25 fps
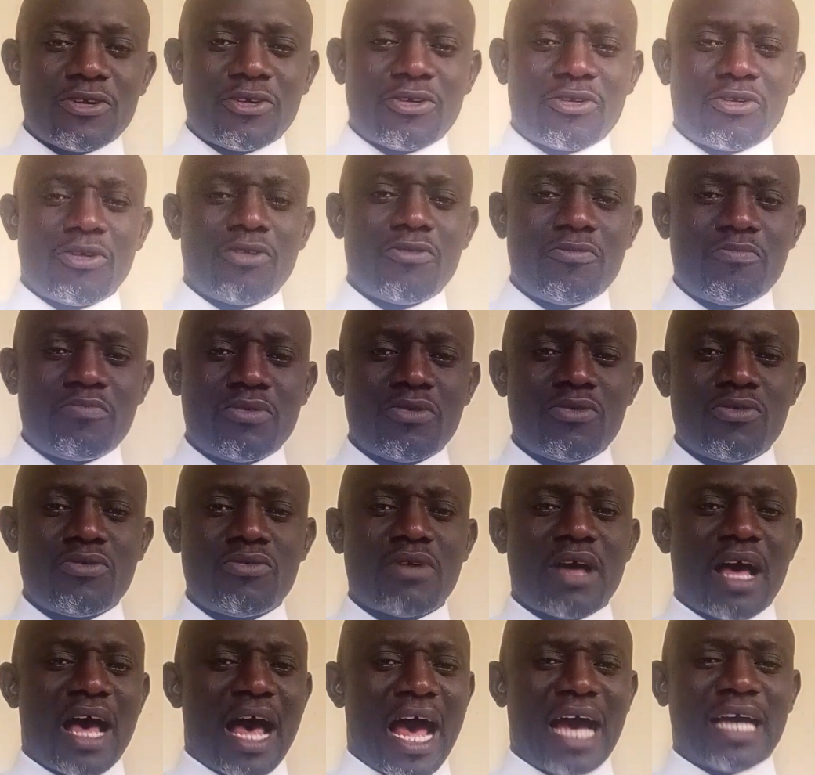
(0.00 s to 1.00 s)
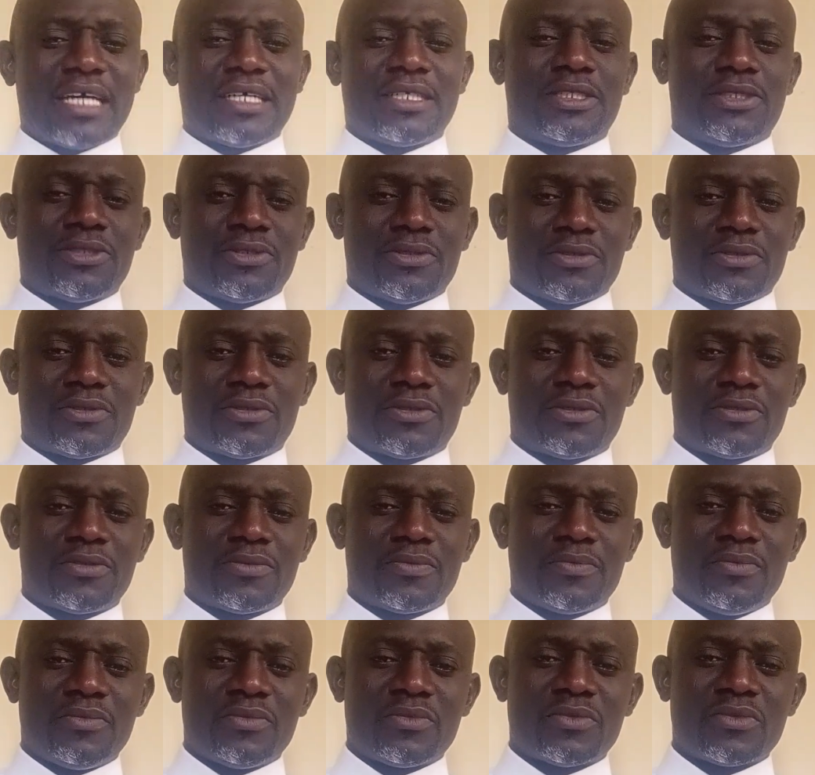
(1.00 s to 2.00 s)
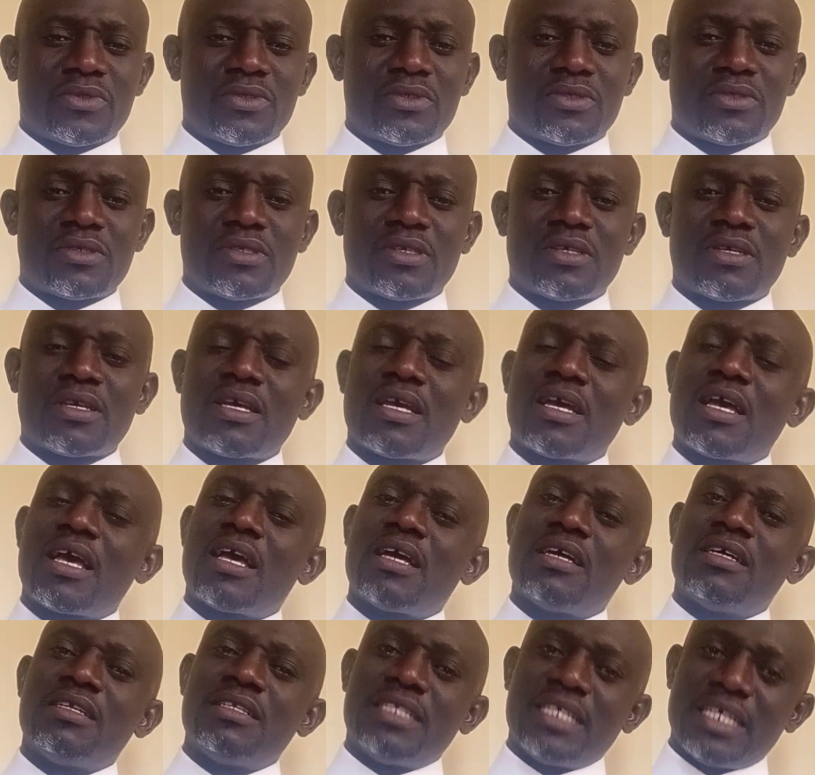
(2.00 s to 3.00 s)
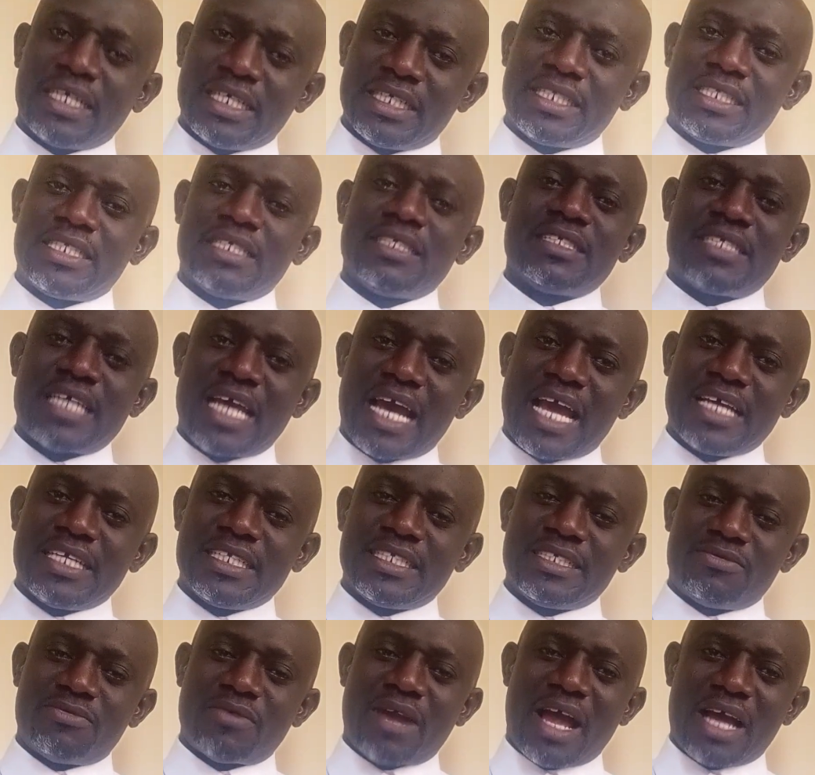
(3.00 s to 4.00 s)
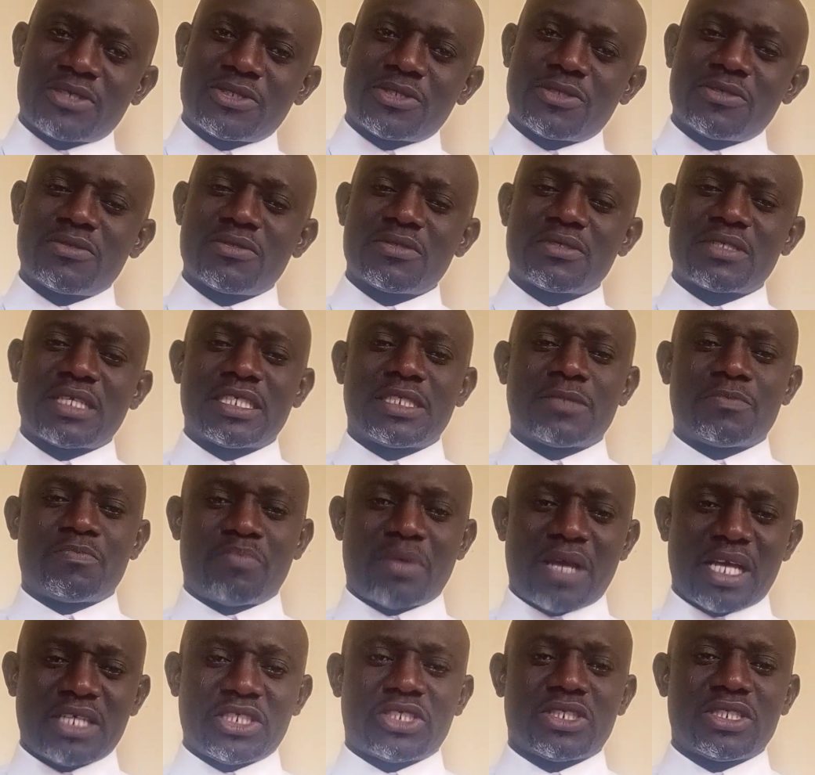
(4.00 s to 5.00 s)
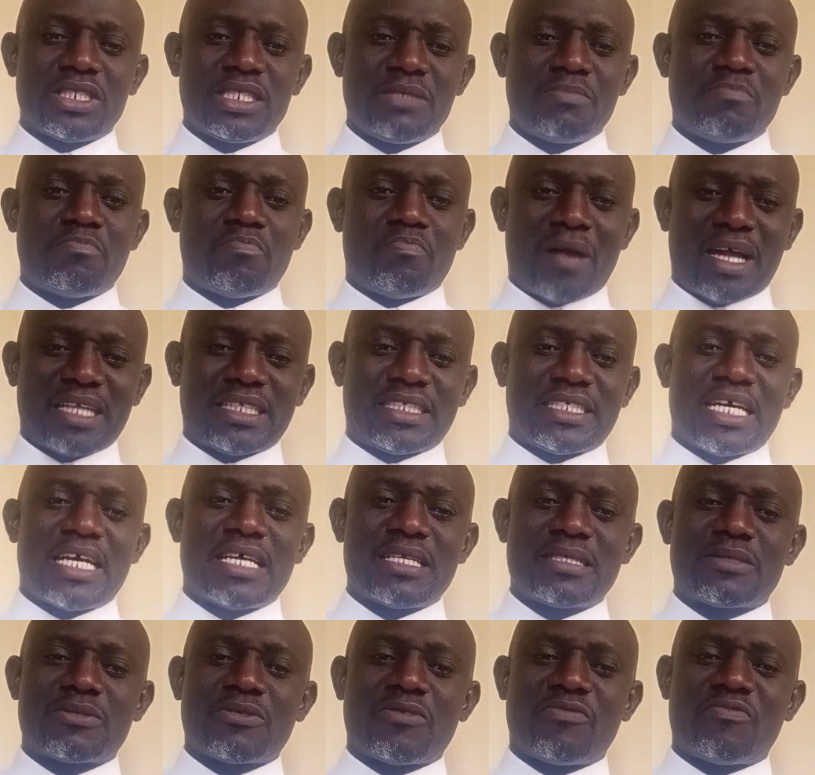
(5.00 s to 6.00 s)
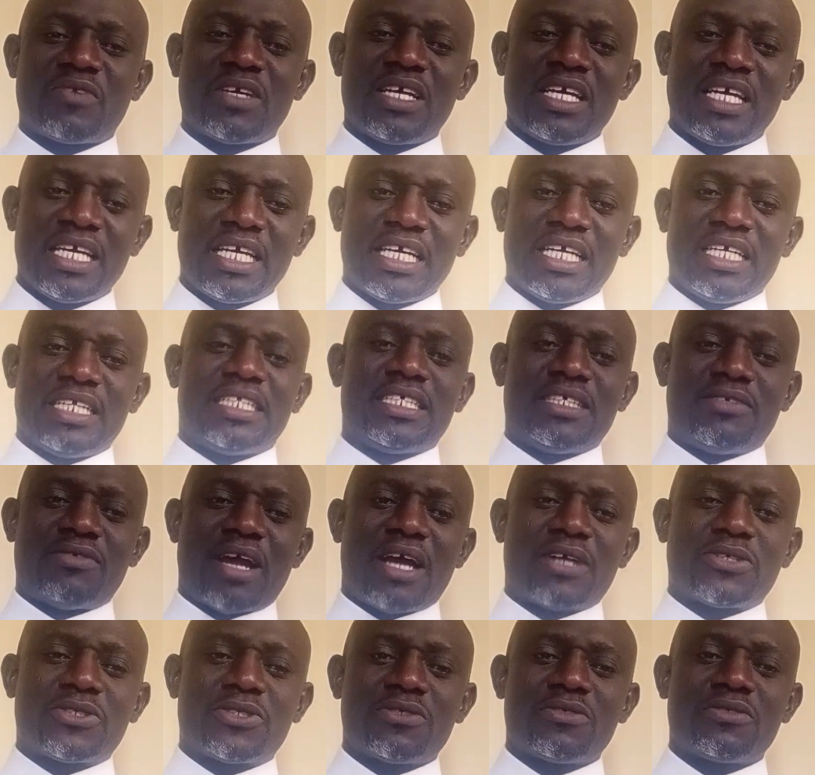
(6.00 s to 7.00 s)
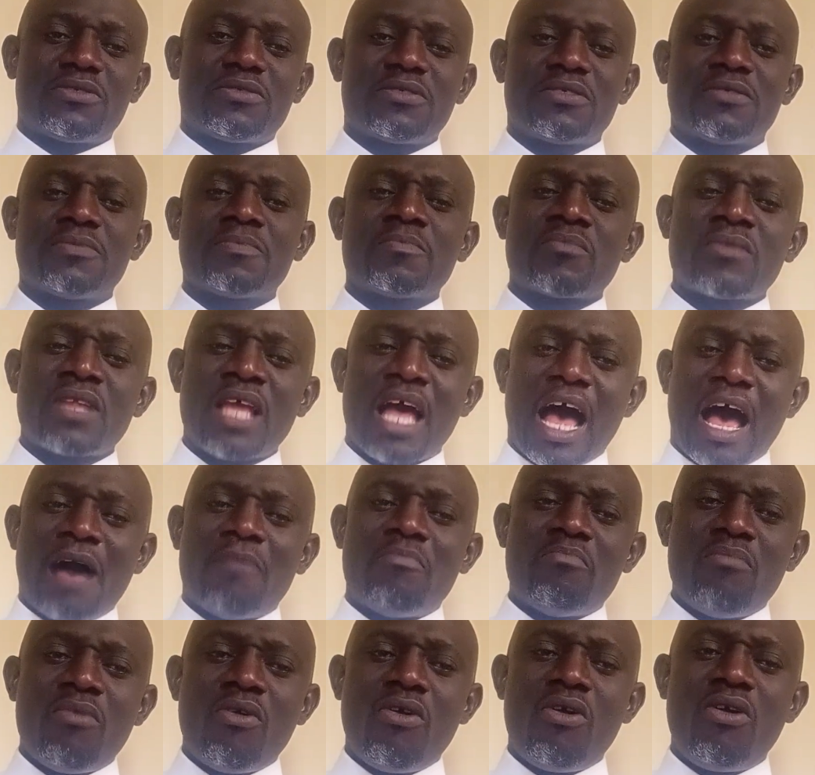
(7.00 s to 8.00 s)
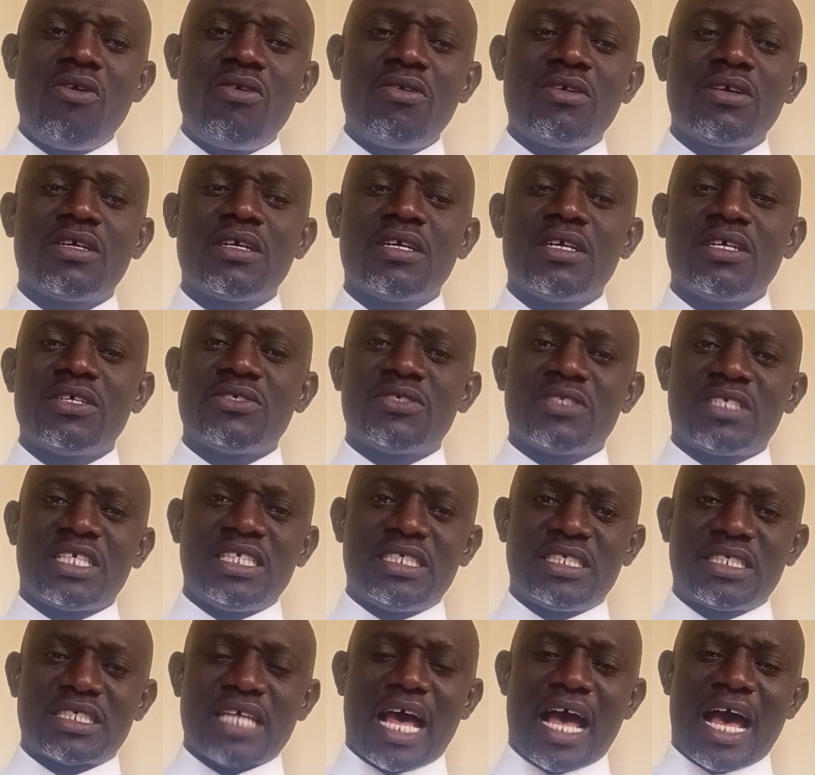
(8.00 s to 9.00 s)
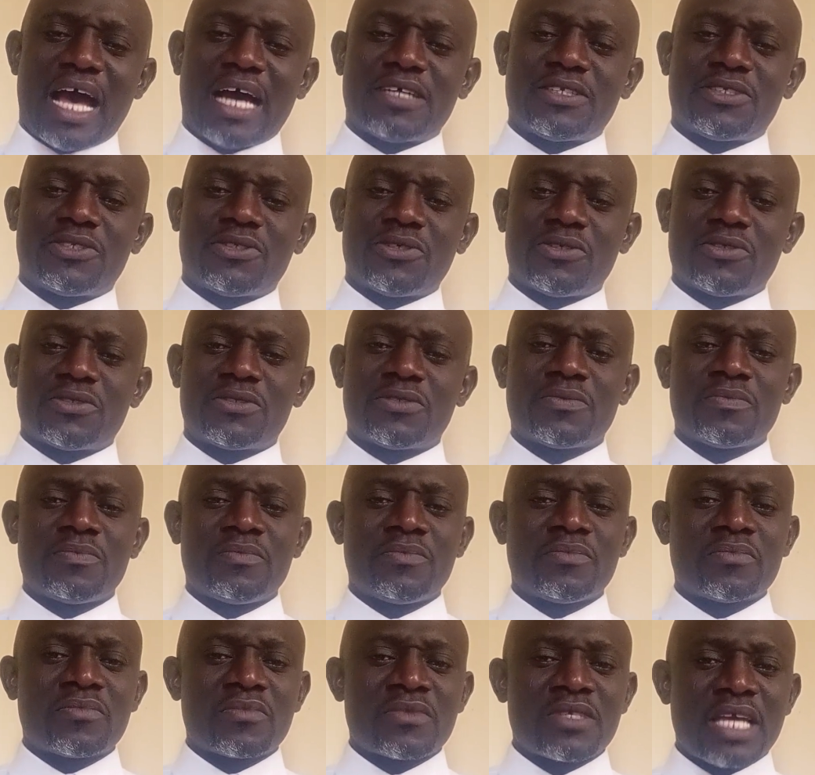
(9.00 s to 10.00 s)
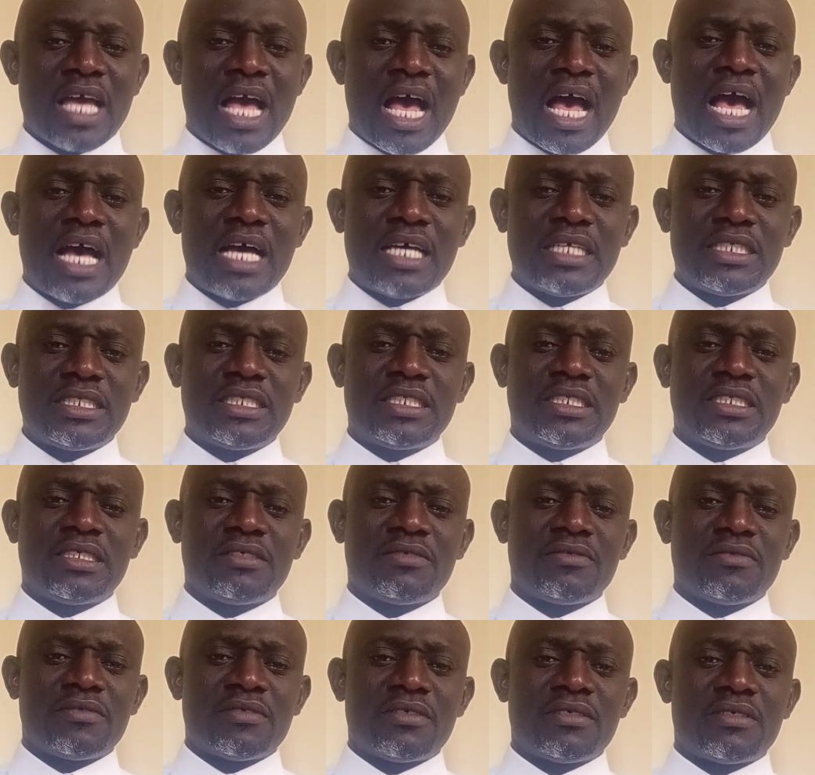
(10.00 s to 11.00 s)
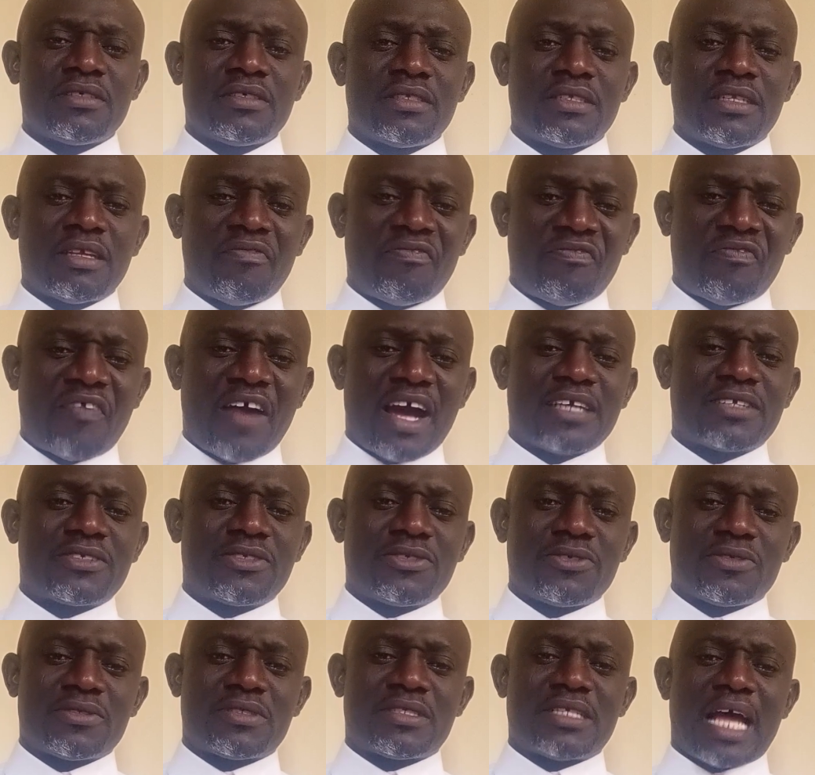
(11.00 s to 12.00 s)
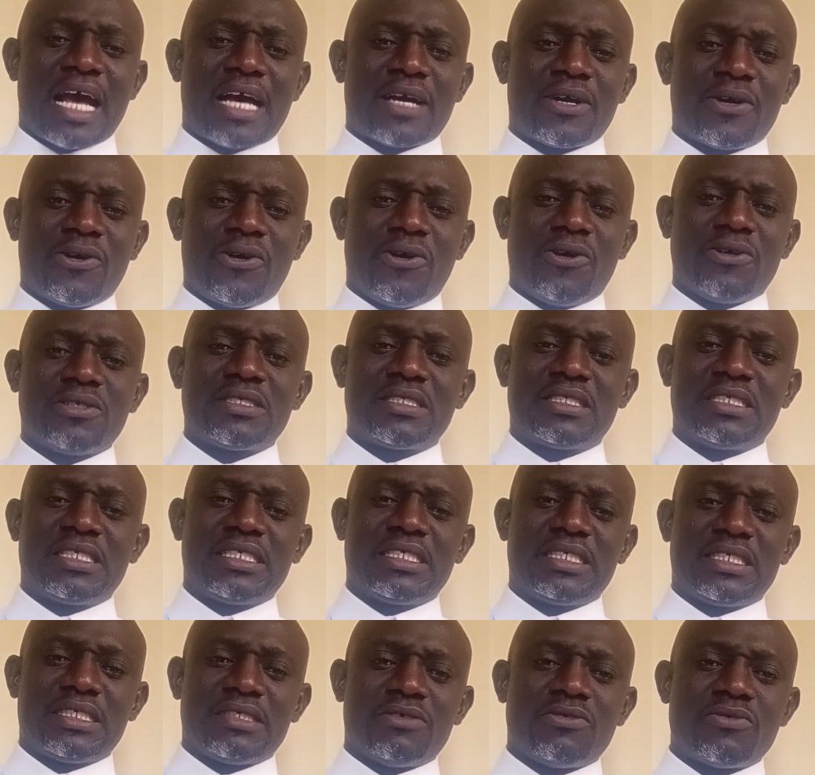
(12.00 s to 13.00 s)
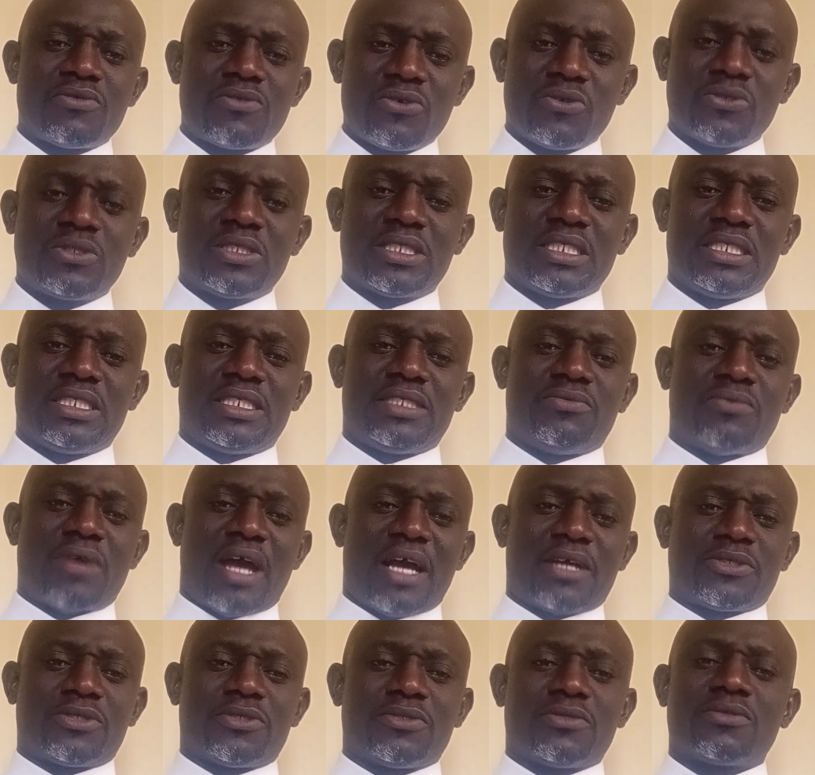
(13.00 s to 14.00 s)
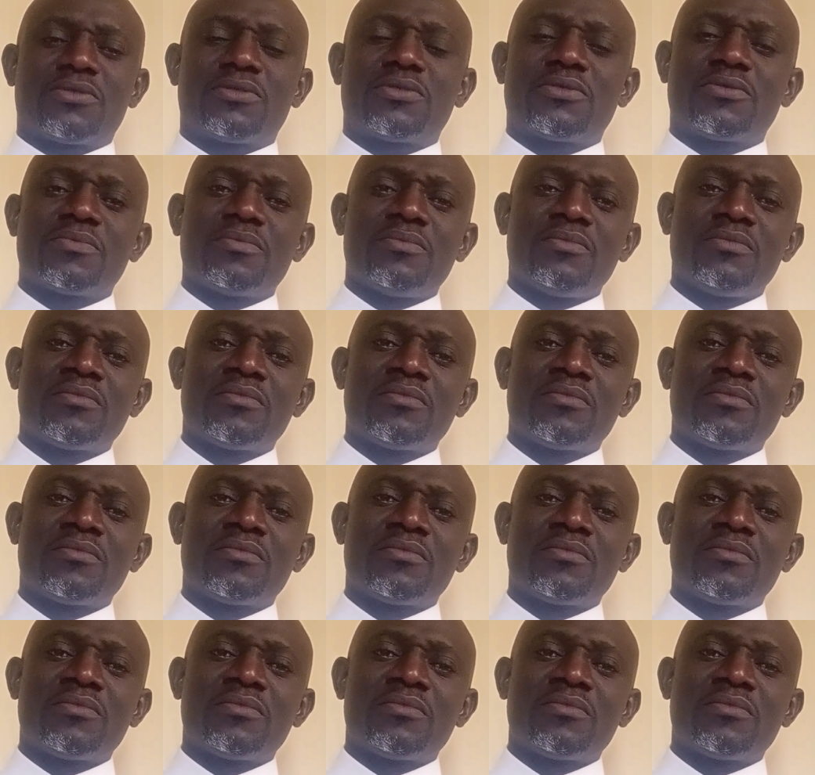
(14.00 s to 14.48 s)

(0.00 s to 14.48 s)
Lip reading: global actors, their interactions, especially patterns of interactions among these actors, and the factors that cause those interactions.